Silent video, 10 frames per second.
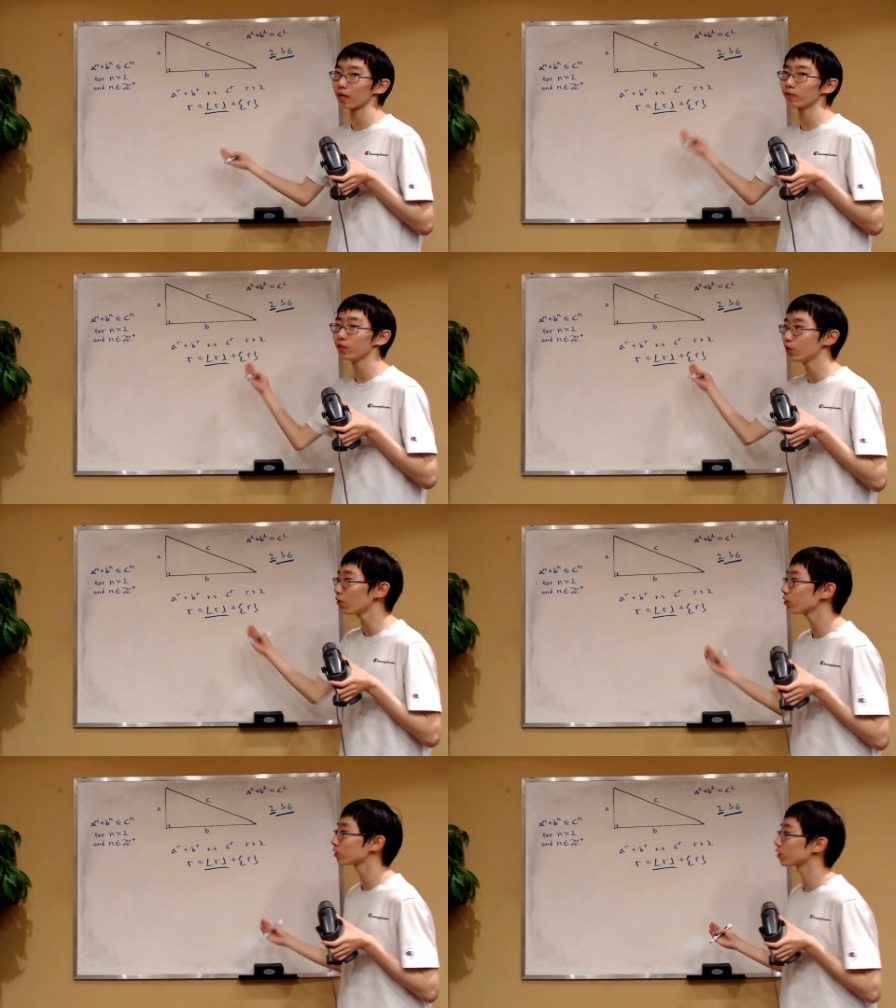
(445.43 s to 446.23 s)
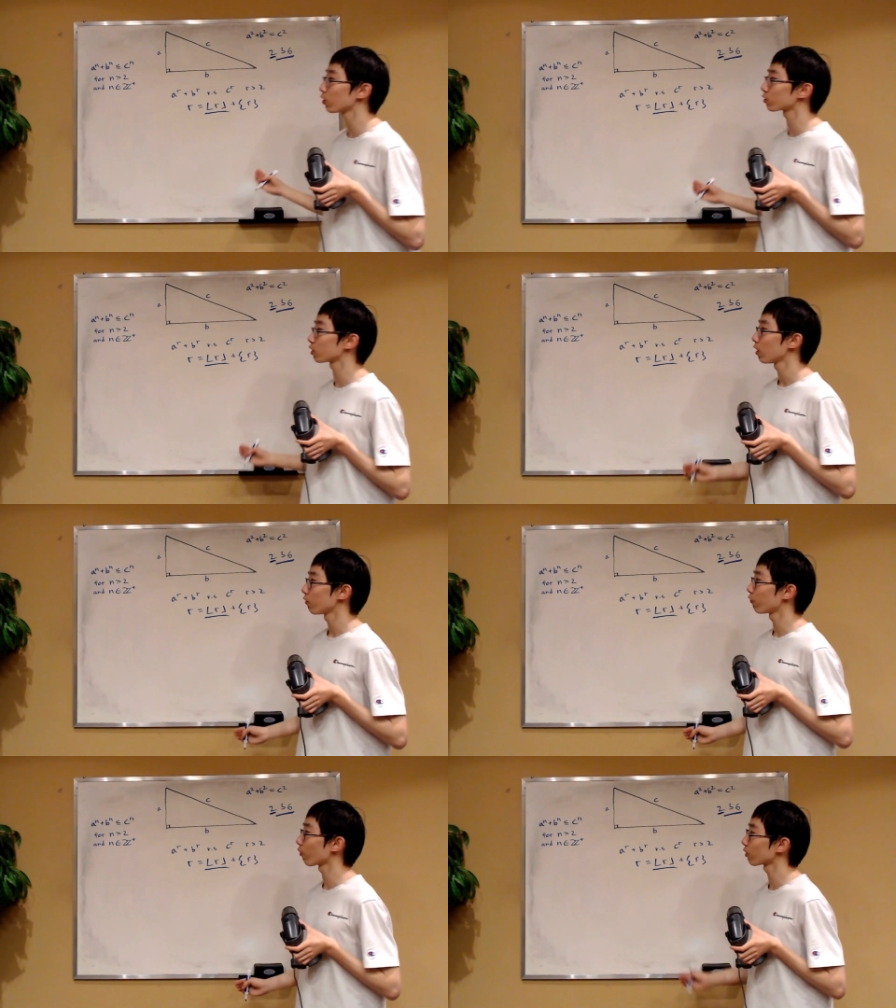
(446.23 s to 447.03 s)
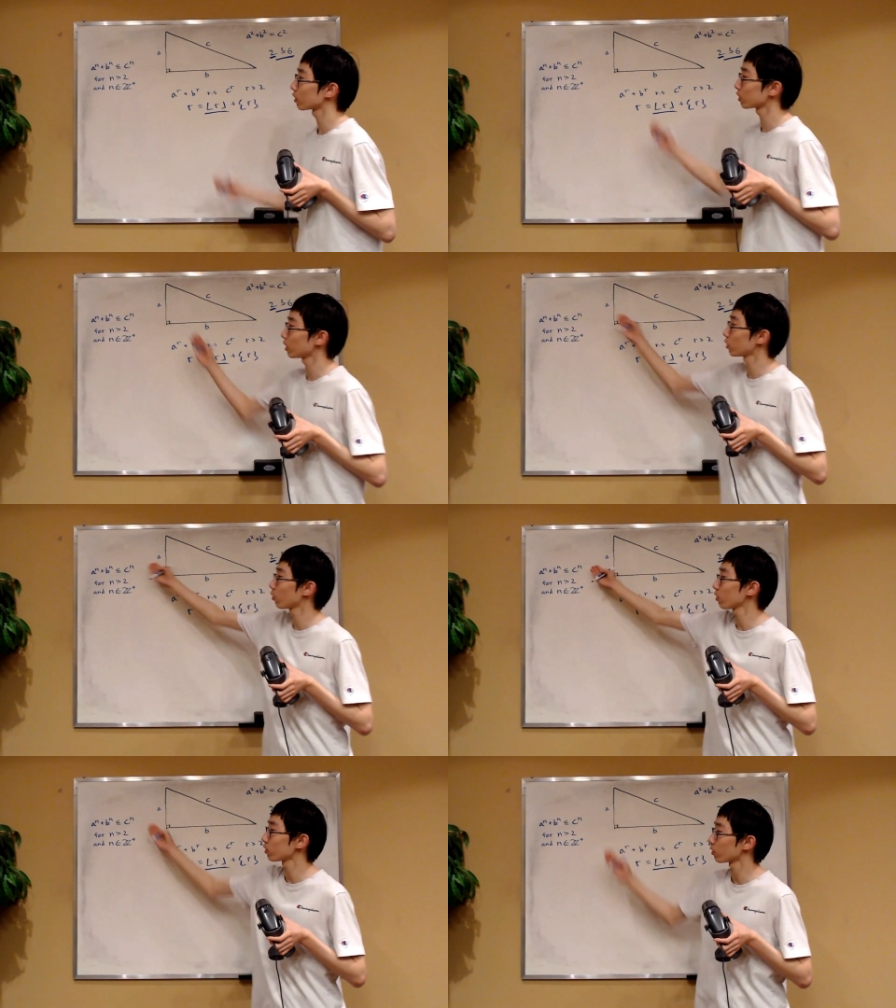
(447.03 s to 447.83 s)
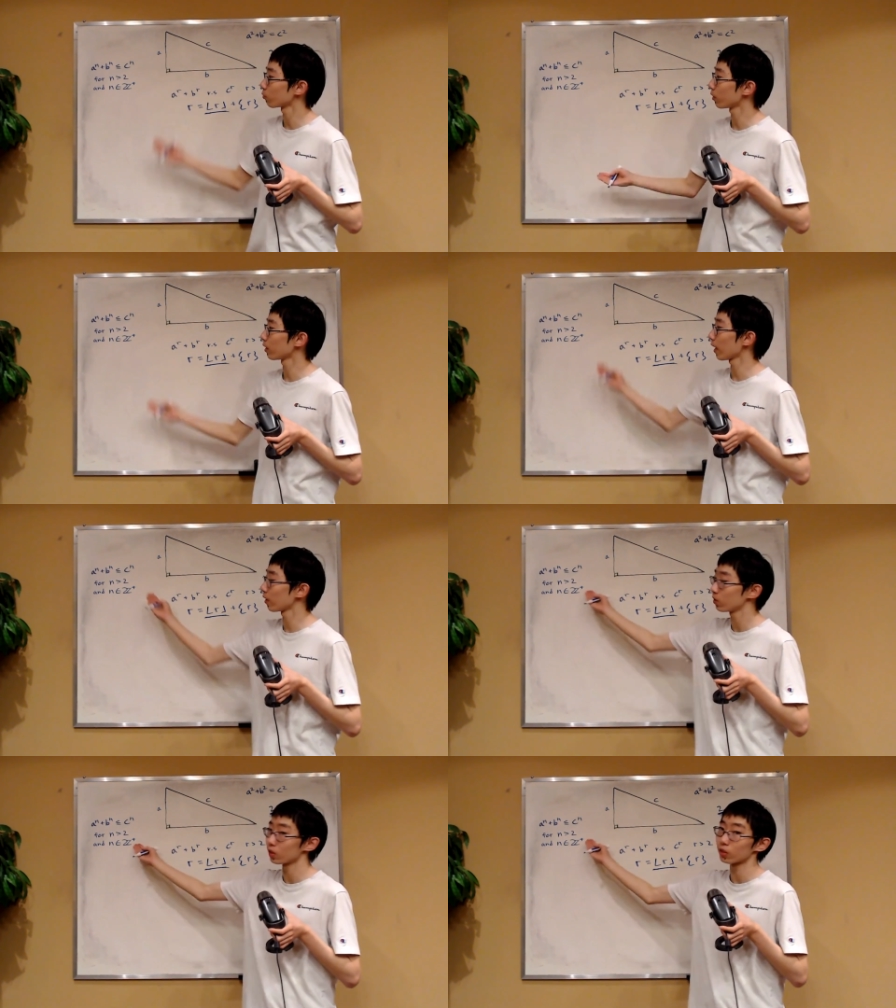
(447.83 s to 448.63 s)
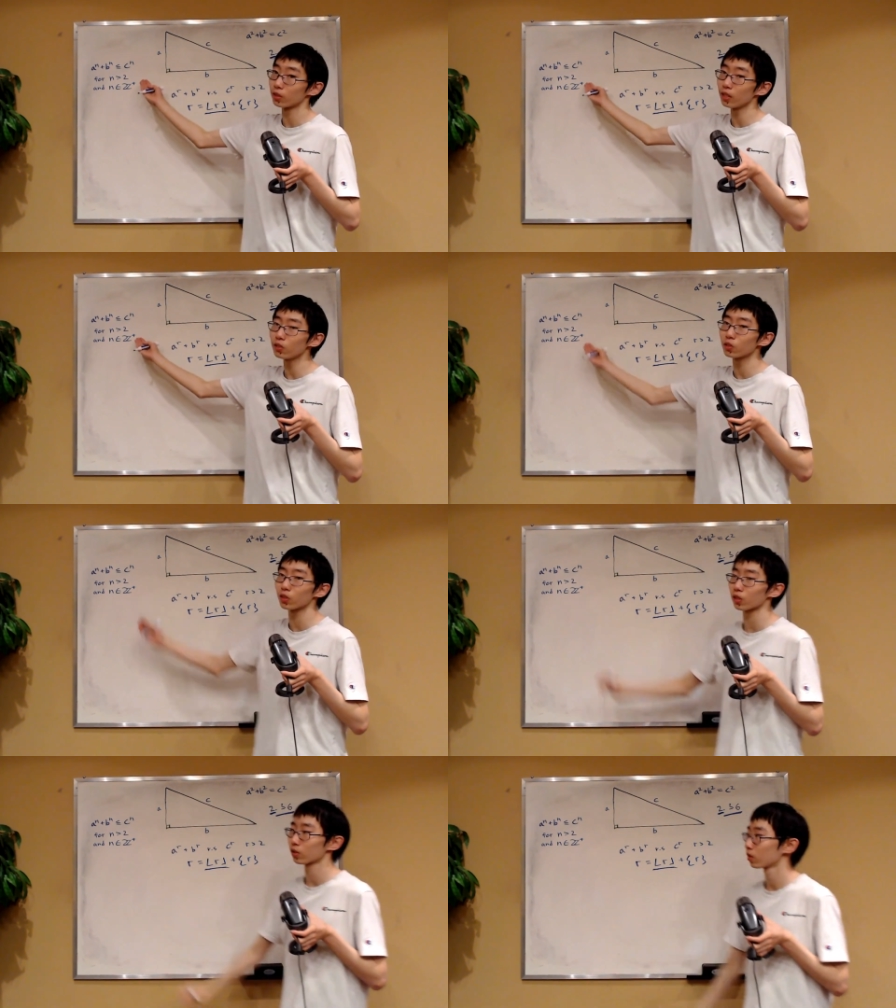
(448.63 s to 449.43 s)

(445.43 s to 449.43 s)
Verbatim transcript: and we know a result for this inequality when n is an integer.